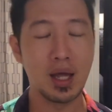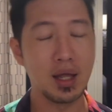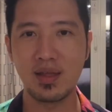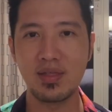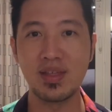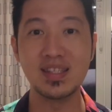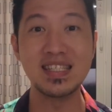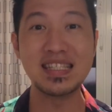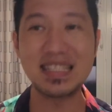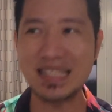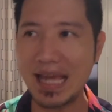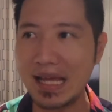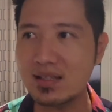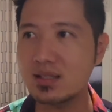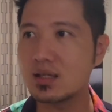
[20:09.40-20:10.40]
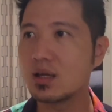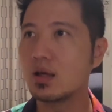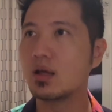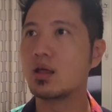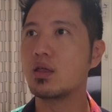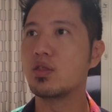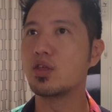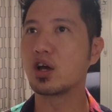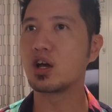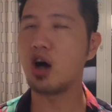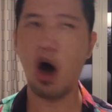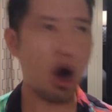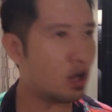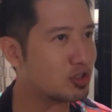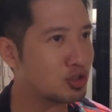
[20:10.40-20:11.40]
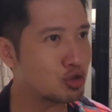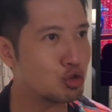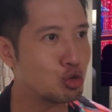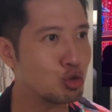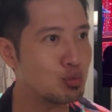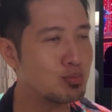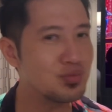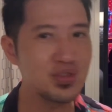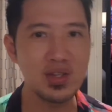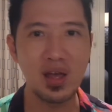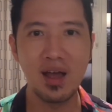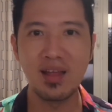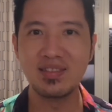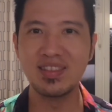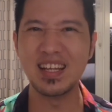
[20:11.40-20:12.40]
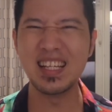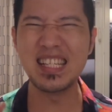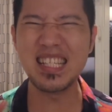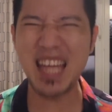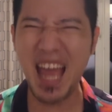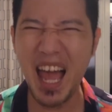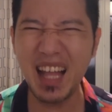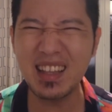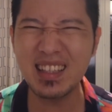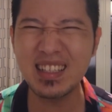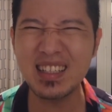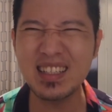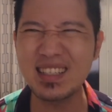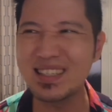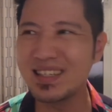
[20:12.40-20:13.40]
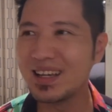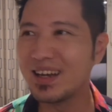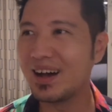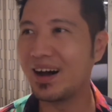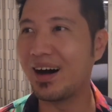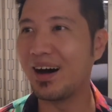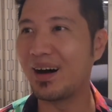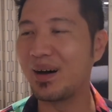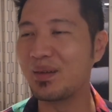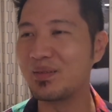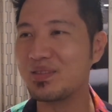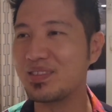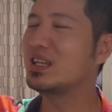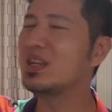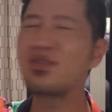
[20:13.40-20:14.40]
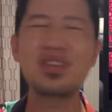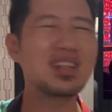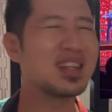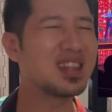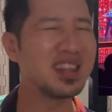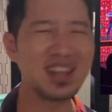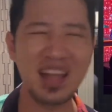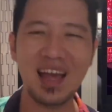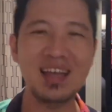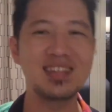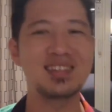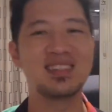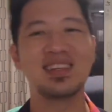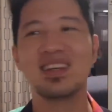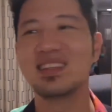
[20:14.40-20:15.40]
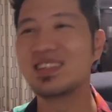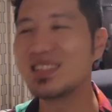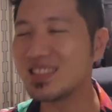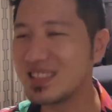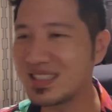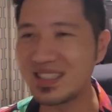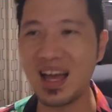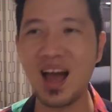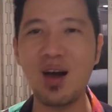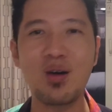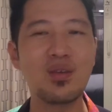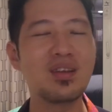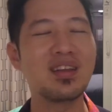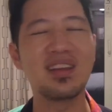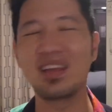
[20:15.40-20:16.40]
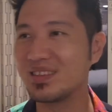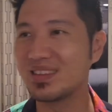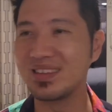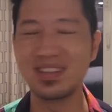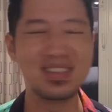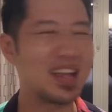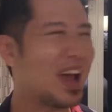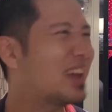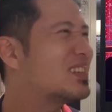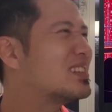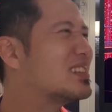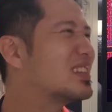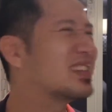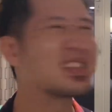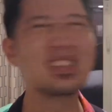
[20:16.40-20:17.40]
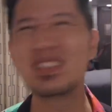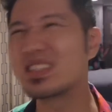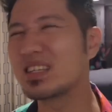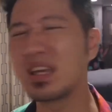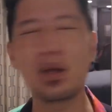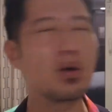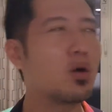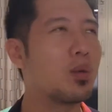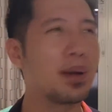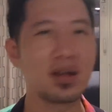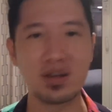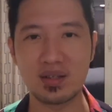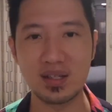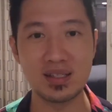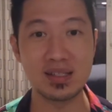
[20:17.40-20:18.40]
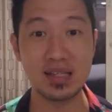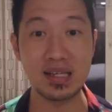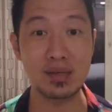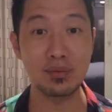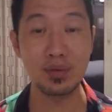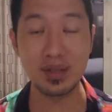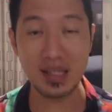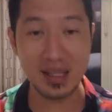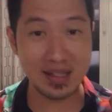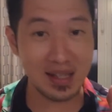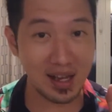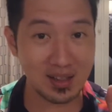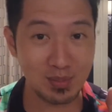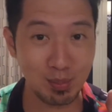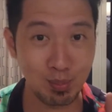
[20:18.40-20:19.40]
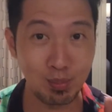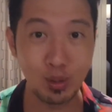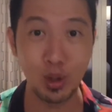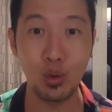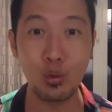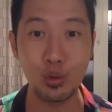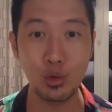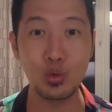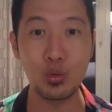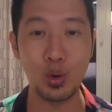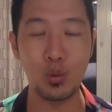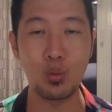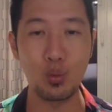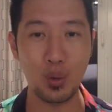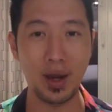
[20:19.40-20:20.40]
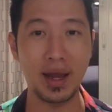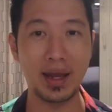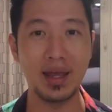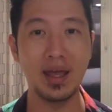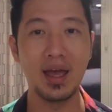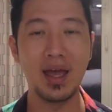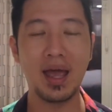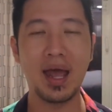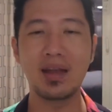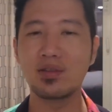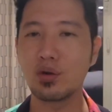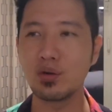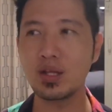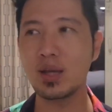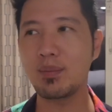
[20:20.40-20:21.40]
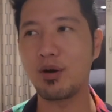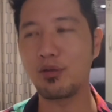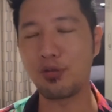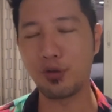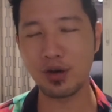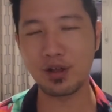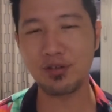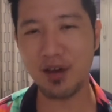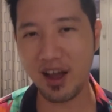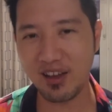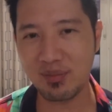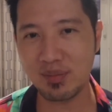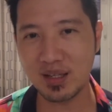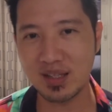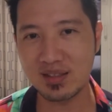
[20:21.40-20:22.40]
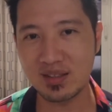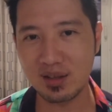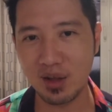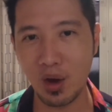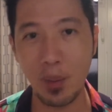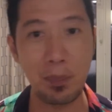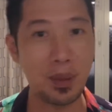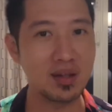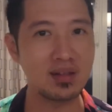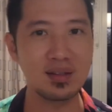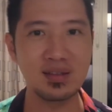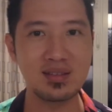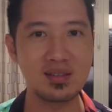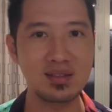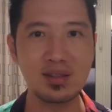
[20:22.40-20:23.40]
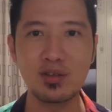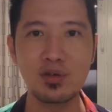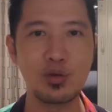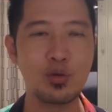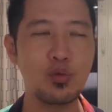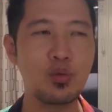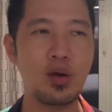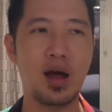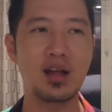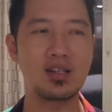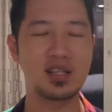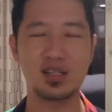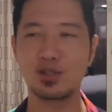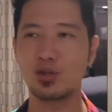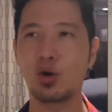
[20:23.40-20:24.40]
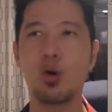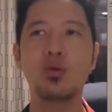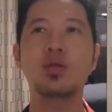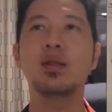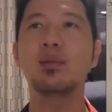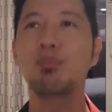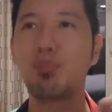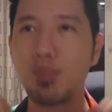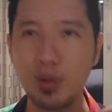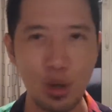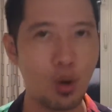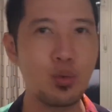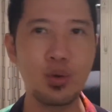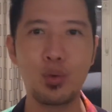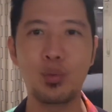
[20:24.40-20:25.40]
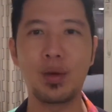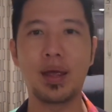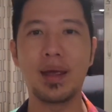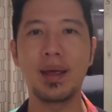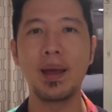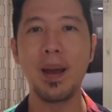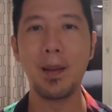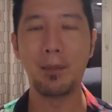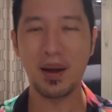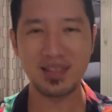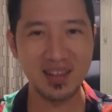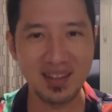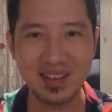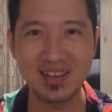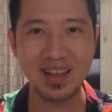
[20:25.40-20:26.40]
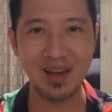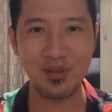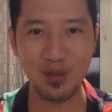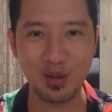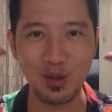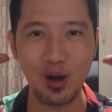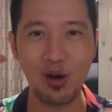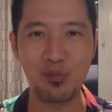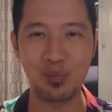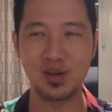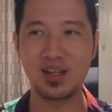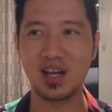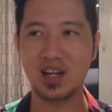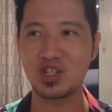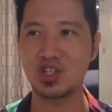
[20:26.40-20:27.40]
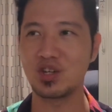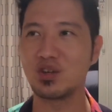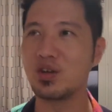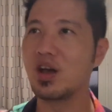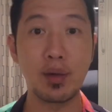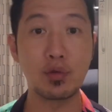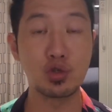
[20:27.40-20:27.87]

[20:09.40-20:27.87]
The set, the costumes, the talent, even the lights, the sound and the dancing, the singing, oh my goodness, it really does blow you away. And it's only about 45 minutes long, but still you are just totally blown away by the level of production.